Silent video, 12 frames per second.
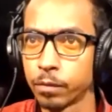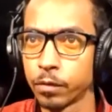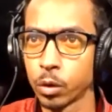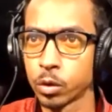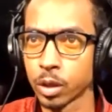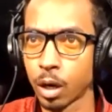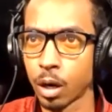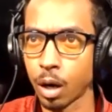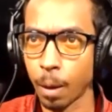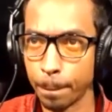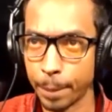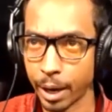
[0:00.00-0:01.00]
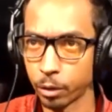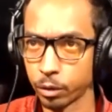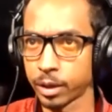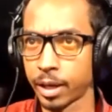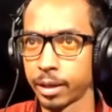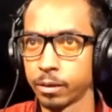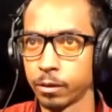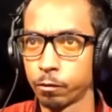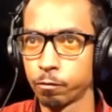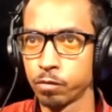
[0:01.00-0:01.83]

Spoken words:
folks are about kind of,